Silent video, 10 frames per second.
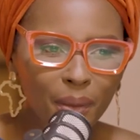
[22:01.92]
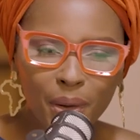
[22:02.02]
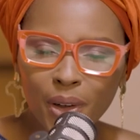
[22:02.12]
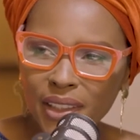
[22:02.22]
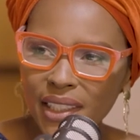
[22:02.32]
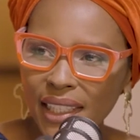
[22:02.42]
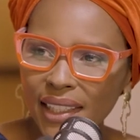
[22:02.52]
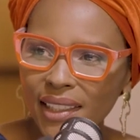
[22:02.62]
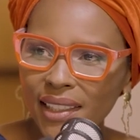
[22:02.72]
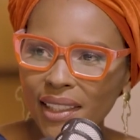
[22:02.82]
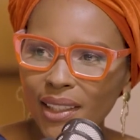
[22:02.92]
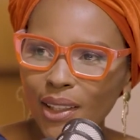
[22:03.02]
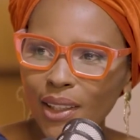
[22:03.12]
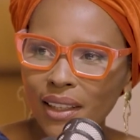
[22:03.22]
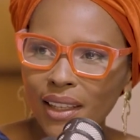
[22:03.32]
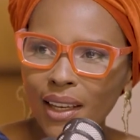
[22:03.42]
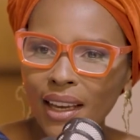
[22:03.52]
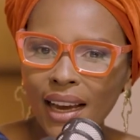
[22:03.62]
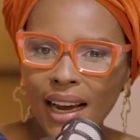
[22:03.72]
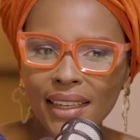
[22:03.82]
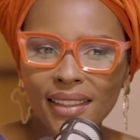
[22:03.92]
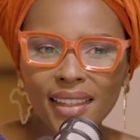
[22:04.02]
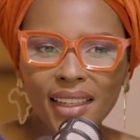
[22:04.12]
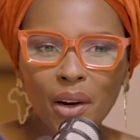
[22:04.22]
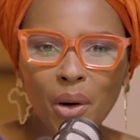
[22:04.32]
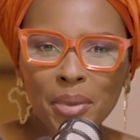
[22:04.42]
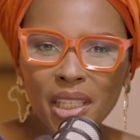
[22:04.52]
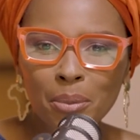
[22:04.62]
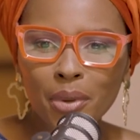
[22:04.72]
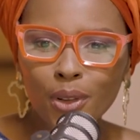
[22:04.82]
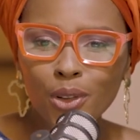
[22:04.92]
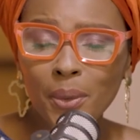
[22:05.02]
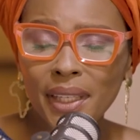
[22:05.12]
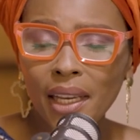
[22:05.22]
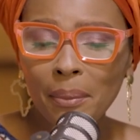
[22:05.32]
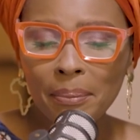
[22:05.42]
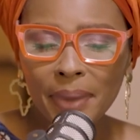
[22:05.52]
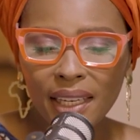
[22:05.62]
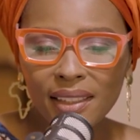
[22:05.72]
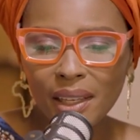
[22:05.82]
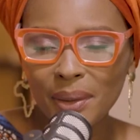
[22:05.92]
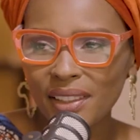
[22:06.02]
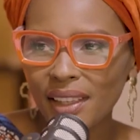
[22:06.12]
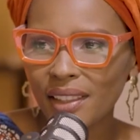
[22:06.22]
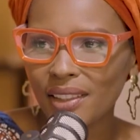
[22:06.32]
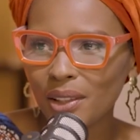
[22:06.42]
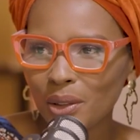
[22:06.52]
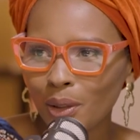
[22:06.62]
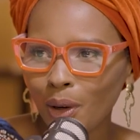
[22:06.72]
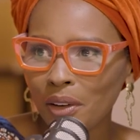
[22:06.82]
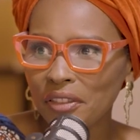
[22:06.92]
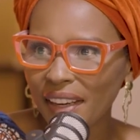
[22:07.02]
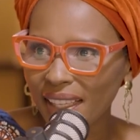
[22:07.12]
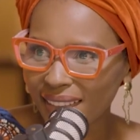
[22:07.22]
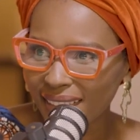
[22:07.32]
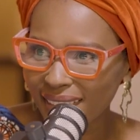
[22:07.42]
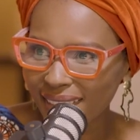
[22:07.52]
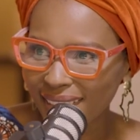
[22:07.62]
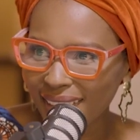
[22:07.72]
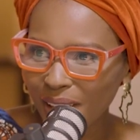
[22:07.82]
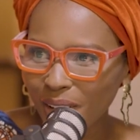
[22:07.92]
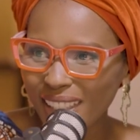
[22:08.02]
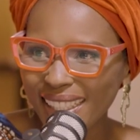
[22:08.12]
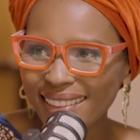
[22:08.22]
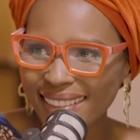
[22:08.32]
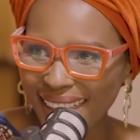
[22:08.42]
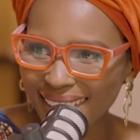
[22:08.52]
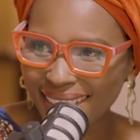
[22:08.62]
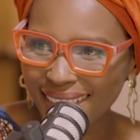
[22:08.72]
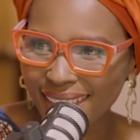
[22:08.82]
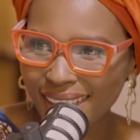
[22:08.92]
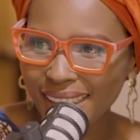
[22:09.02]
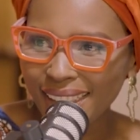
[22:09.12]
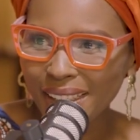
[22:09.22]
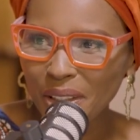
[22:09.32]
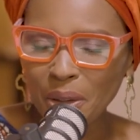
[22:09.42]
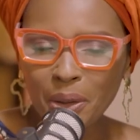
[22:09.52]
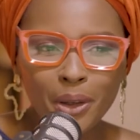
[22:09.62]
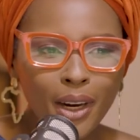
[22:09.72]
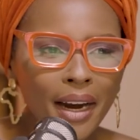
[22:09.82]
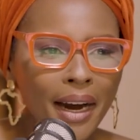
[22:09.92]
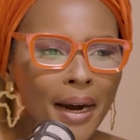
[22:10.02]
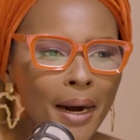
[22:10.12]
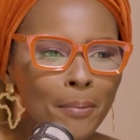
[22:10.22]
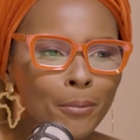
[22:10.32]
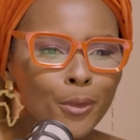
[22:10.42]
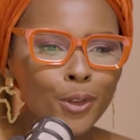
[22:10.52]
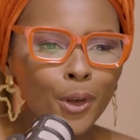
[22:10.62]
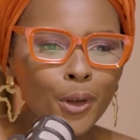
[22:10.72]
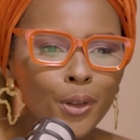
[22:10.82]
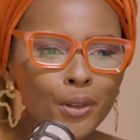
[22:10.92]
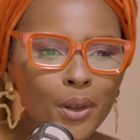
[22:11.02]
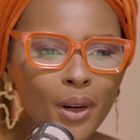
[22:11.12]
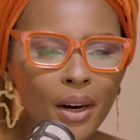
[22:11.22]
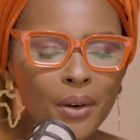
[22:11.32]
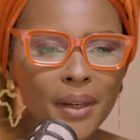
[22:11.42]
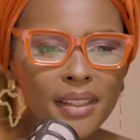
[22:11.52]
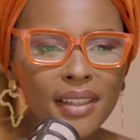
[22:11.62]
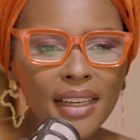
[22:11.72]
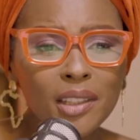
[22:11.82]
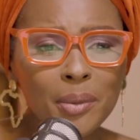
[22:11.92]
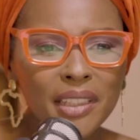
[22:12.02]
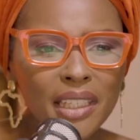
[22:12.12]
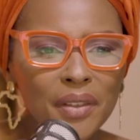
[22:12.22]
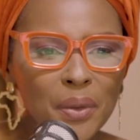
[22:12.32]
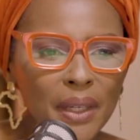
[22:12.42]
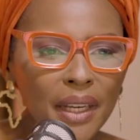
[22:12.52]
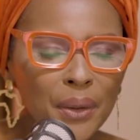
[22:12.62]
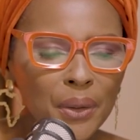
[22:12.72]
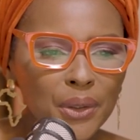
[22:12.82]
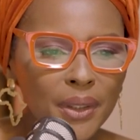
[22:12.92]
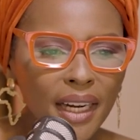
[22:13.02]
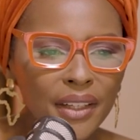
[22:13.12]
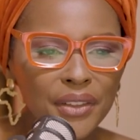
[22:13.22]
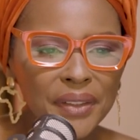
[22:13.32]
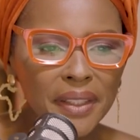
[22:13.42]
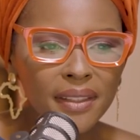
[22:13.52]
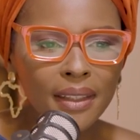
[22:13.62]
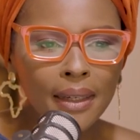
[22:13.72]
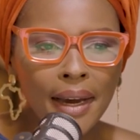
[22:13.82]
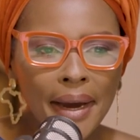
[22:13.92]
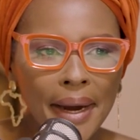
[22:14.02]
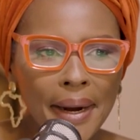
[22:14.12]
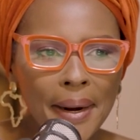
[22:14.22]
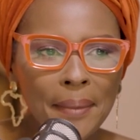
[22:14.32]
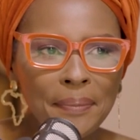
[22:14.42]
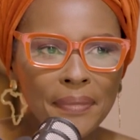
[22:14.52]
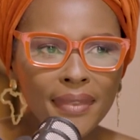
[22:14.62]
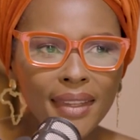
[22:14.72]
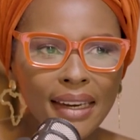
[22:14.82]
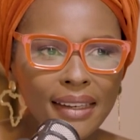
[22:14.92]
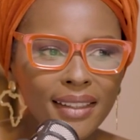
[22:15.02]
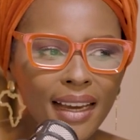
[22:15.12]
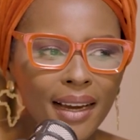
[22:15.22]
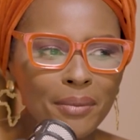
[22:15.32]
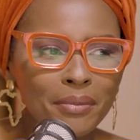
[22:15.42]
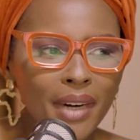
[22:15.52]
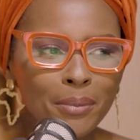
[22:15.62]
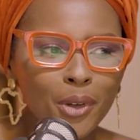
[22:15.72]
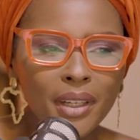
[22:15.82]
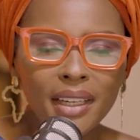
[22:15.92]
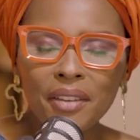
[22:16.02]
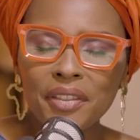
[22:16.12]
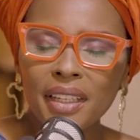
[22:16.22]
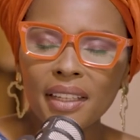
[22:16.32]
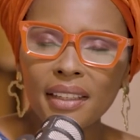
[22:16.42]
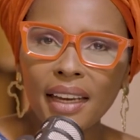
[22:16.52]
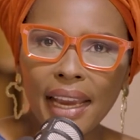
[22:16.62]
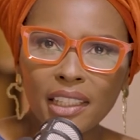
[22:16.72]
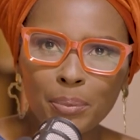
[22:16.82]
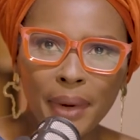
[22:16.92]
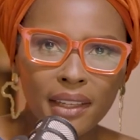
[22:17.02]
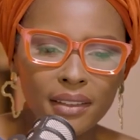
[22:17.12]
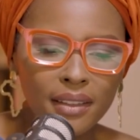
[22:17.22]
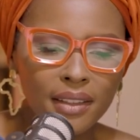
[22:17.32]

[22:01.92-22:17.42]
our continent, understanding our people, so we can base our strategies on facts, on insights. So I always say, especially when I go to countries, that I'm not an African expat,